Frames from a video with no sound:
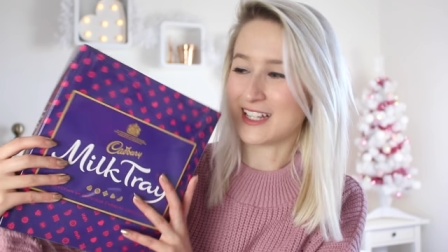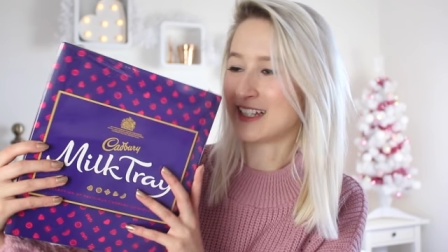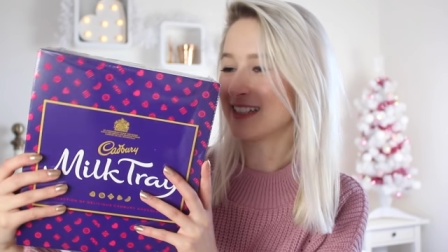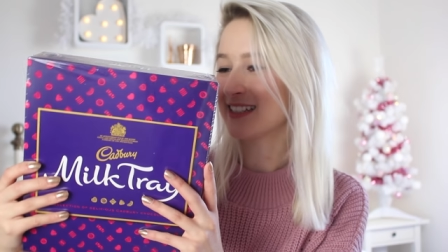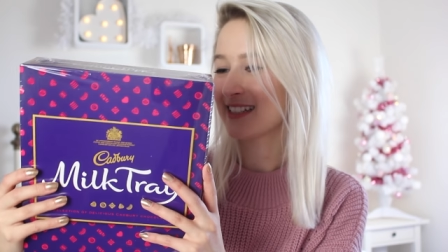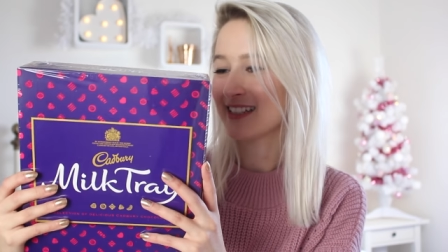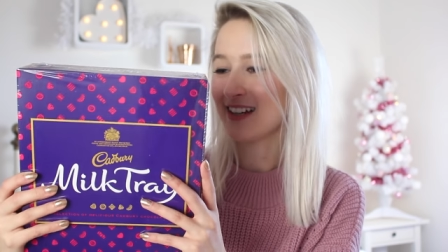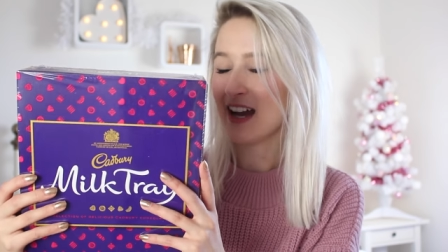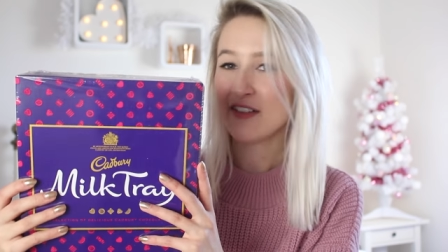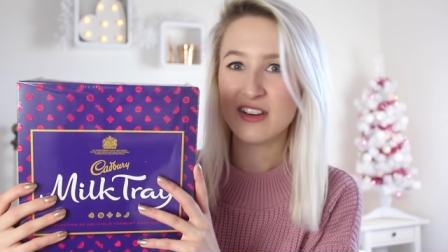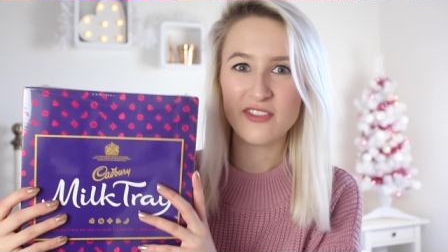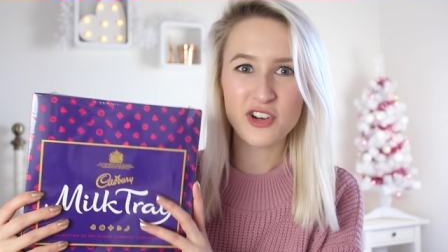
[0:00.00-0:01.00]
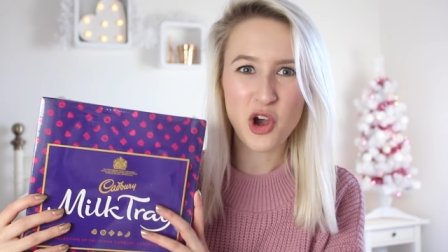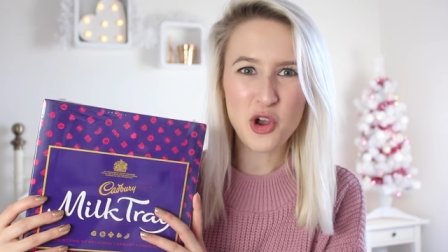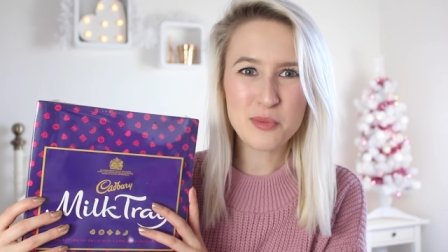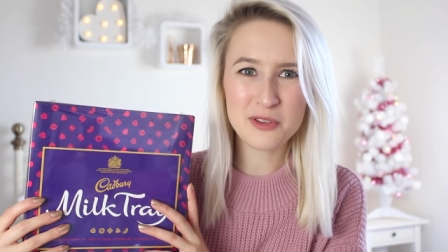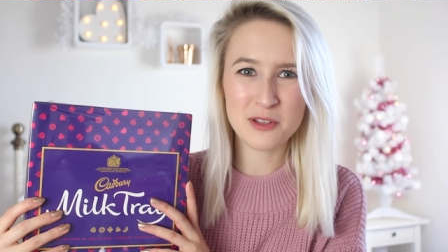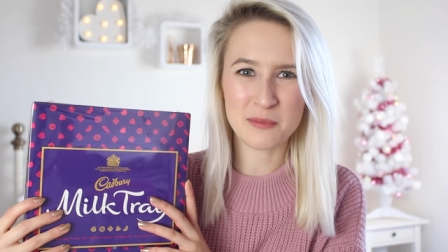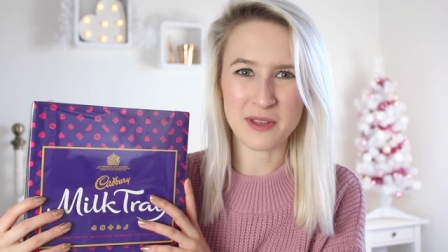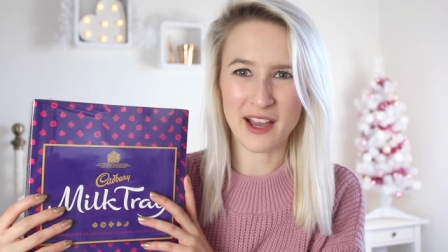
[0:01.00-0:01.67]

and I haven't even opened them